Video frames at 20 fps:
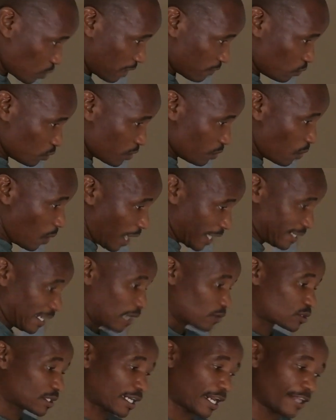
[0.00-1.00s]
we are
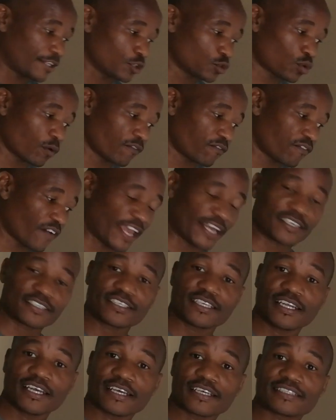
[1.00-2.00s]
now trying to
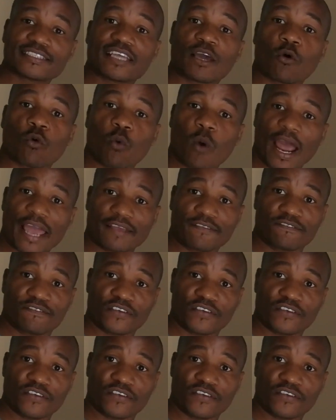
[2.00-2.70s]
find the y